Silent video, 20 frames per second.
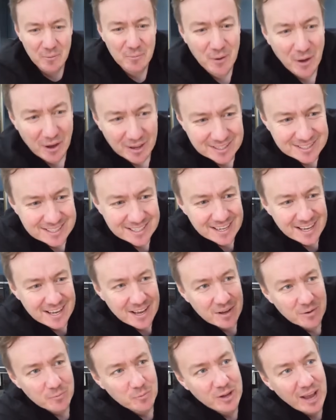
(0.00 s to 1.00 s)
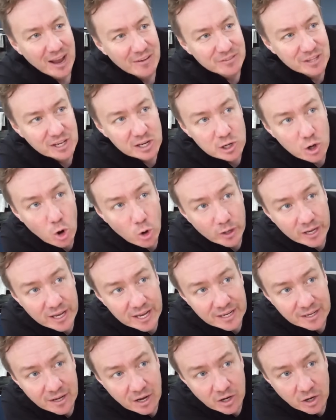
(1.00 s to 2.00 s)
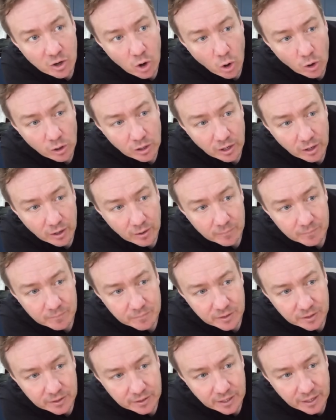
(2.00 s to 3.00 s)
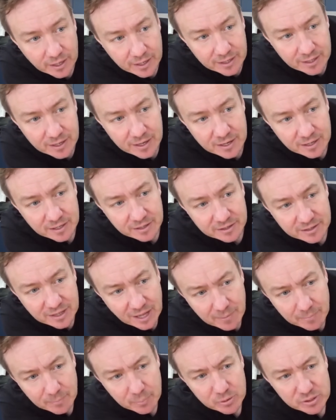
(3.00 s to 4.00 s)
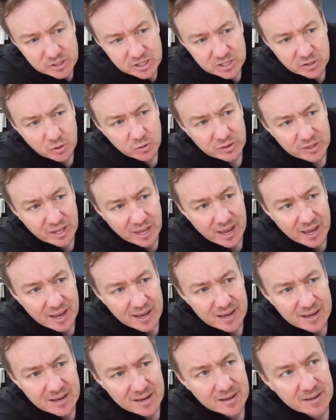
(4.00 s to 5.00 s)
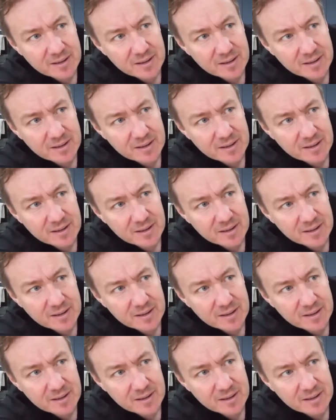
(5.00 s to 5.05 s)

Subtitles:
But we have the locking collar, okay? That pushes on there,